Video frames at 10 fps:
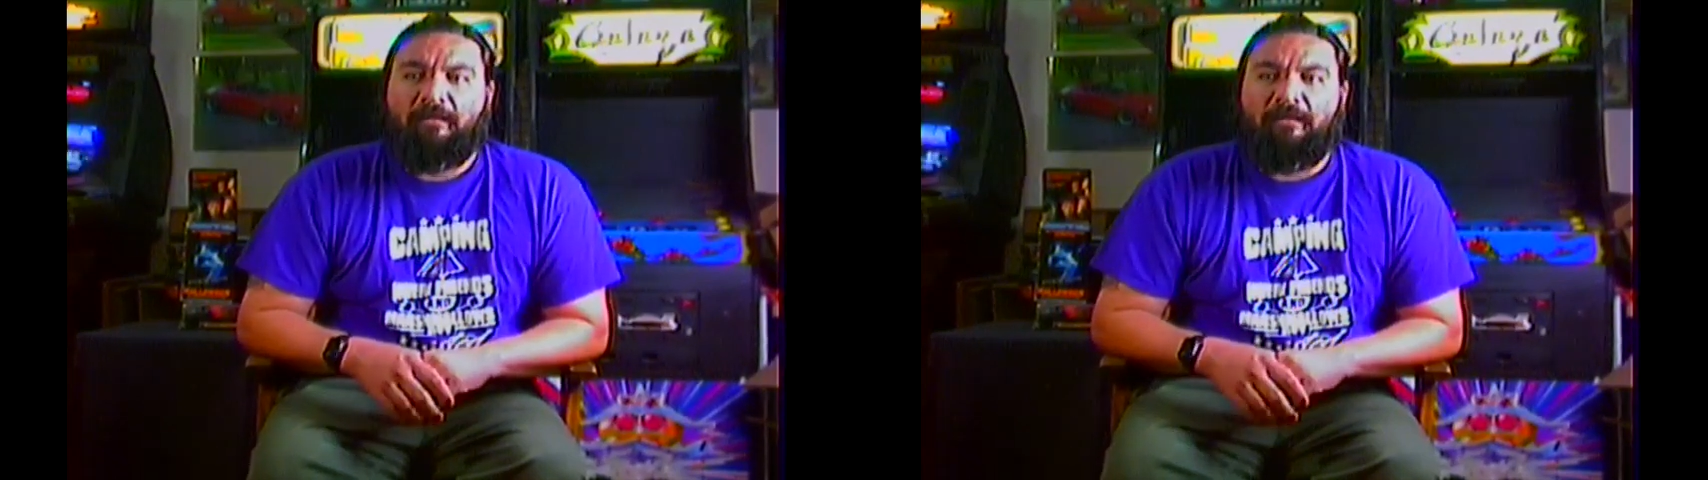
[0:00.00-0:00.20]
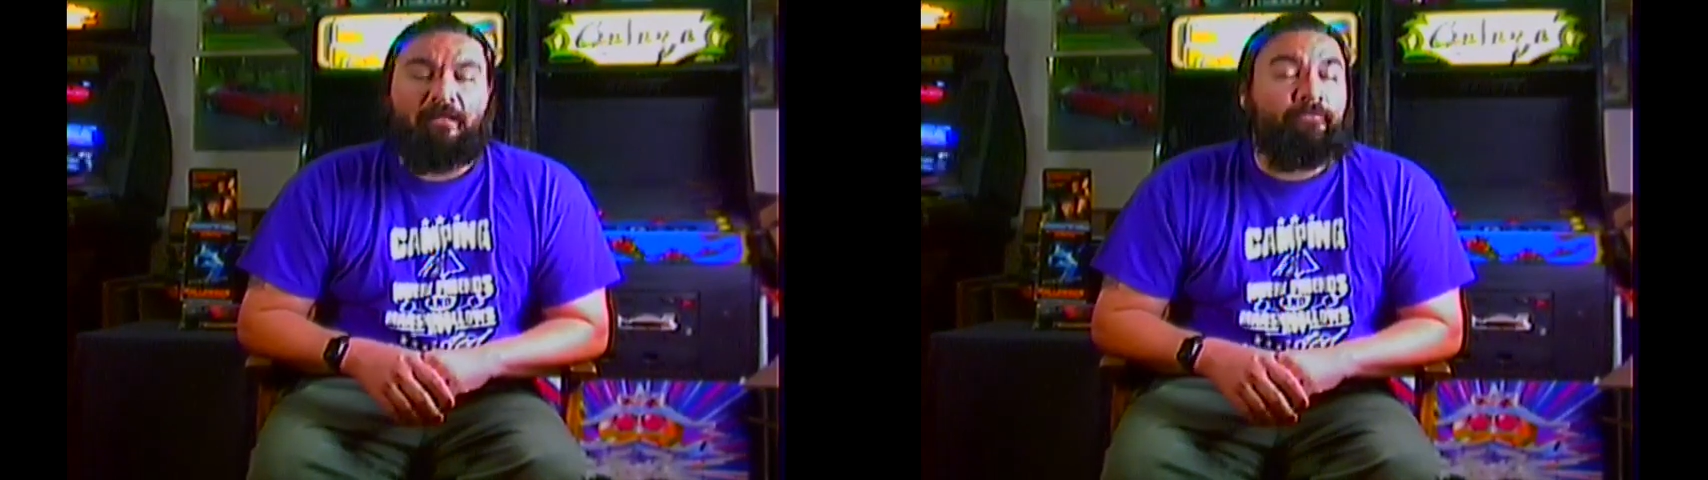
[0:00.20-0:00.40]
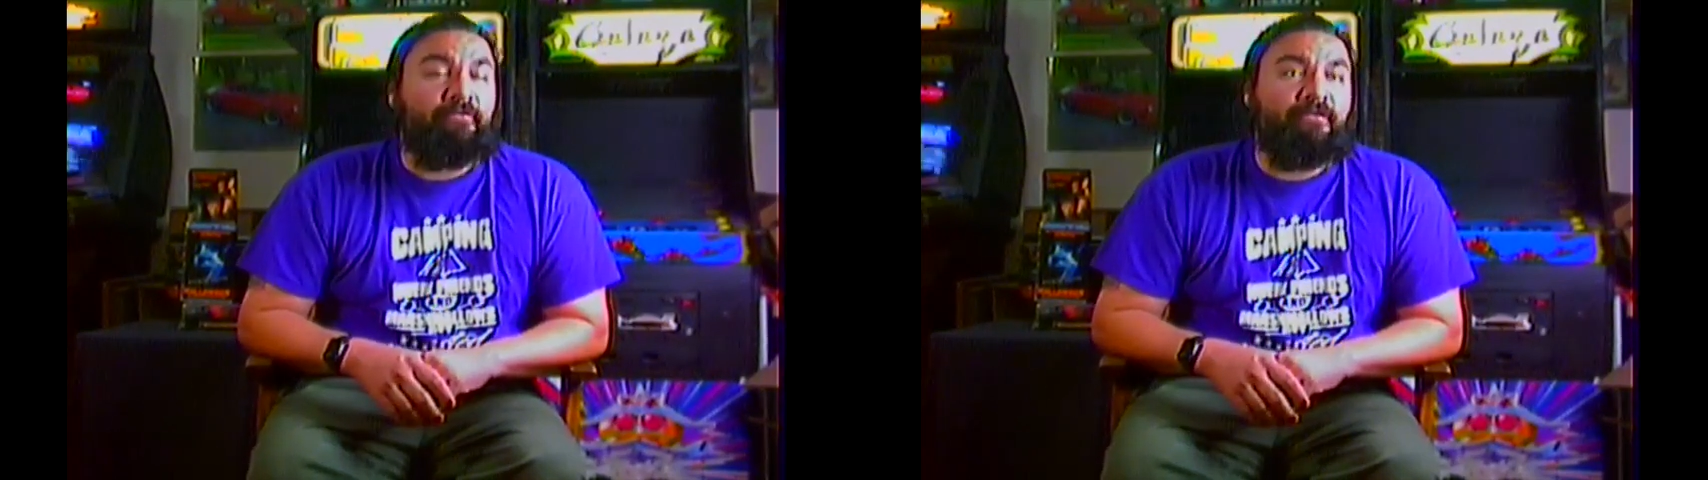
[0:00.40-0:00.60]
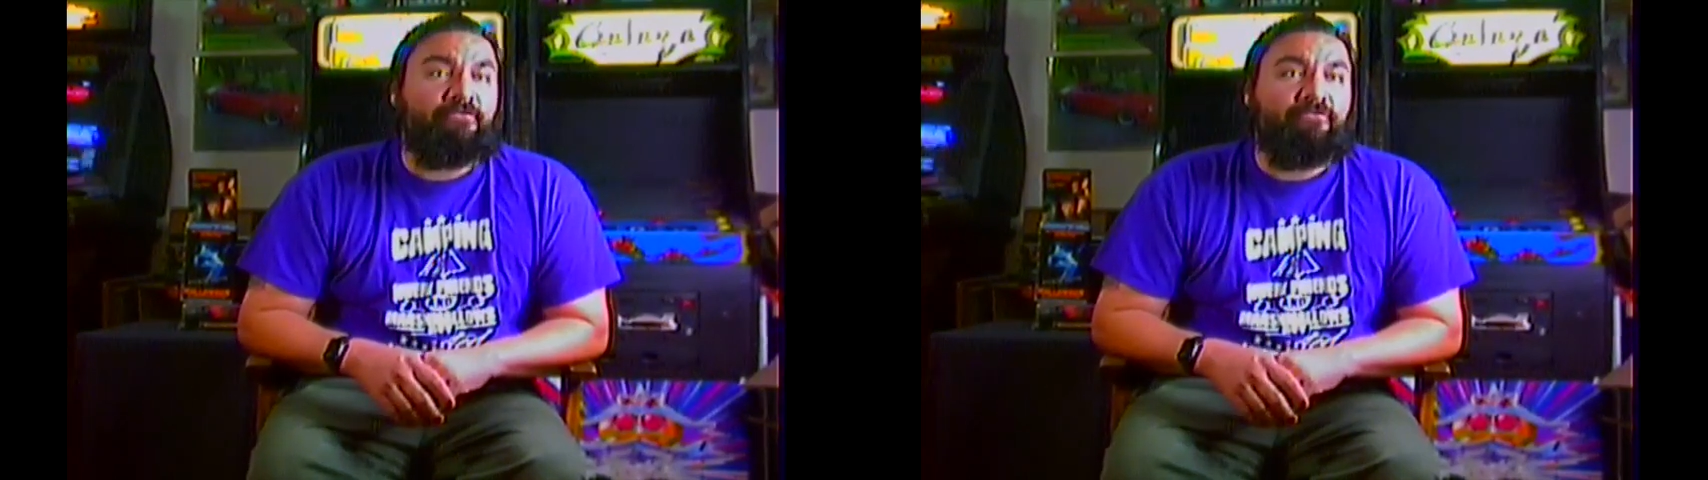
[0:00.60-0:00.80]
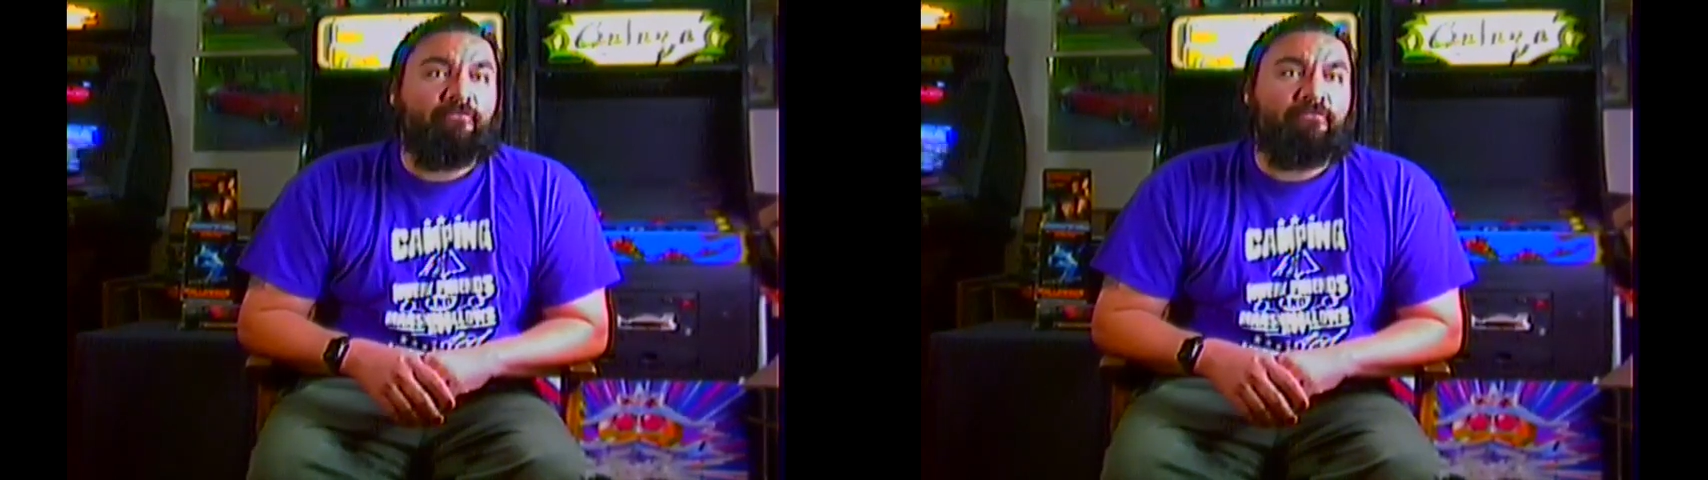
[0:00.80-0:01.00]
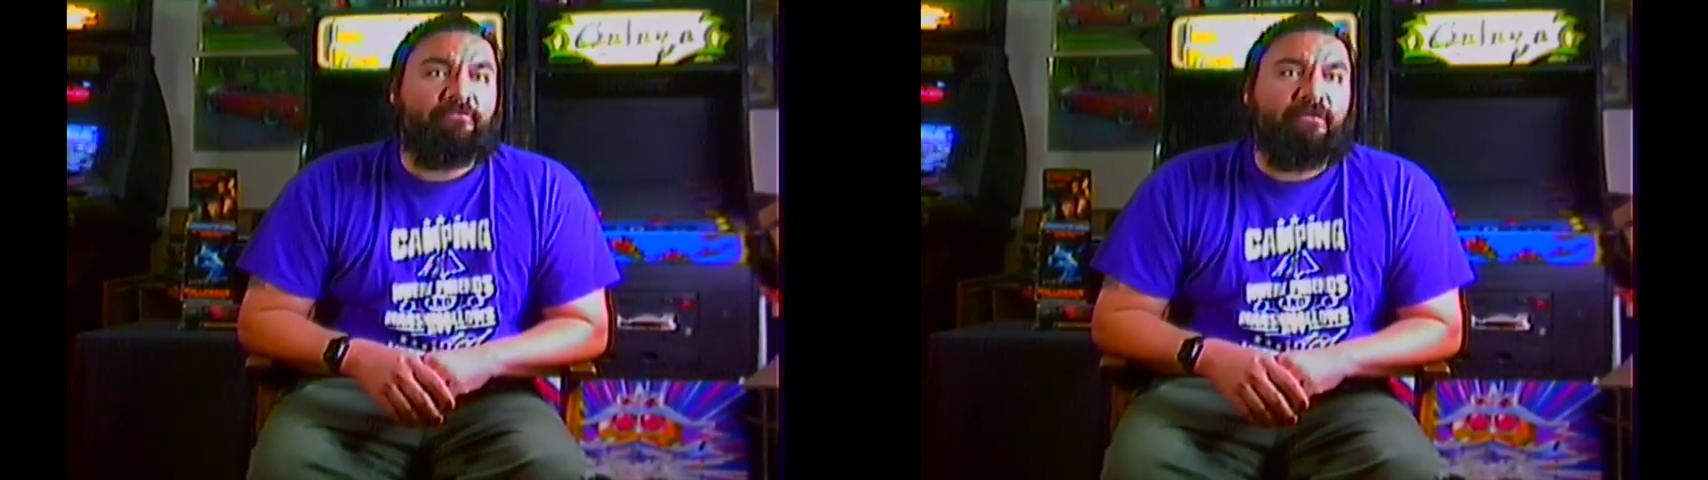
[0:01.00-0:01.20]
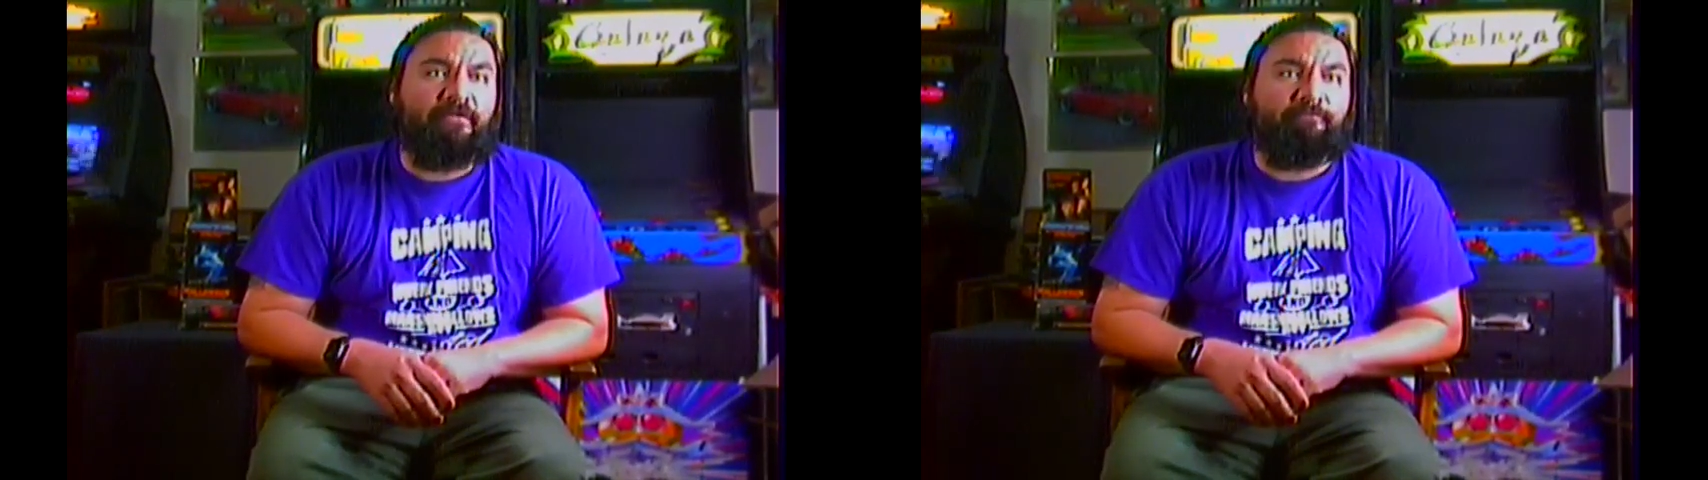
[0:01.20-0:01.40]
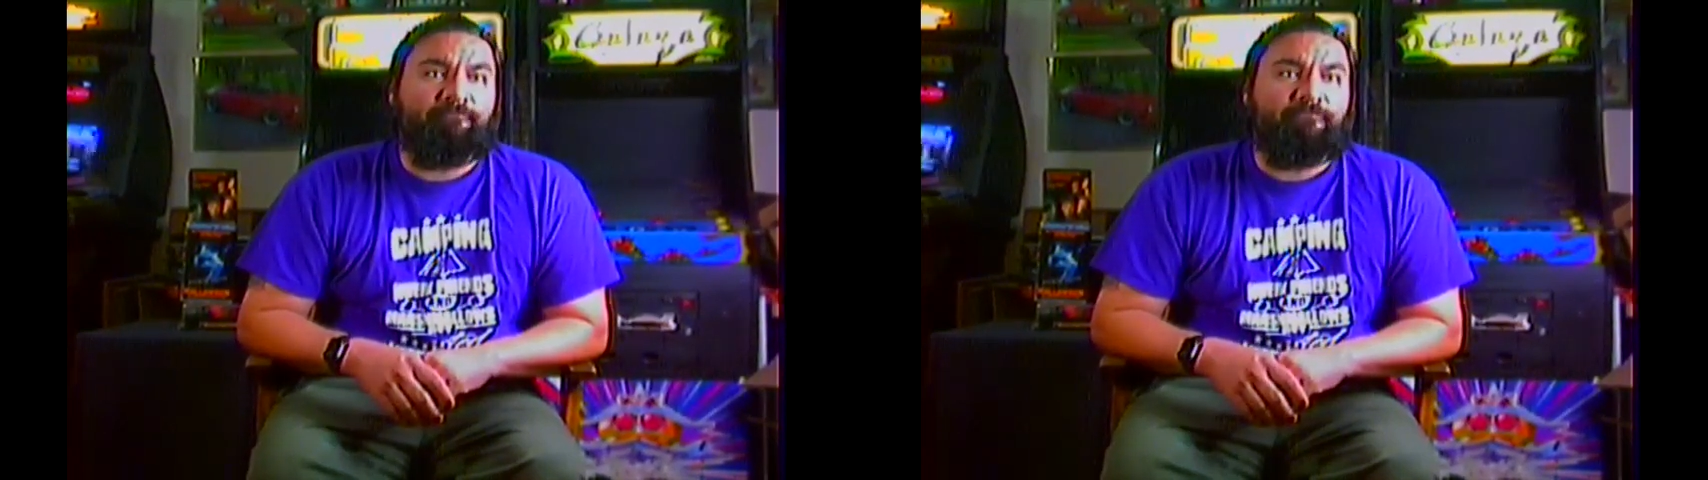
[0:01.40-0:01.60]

Halloween H2O tonight.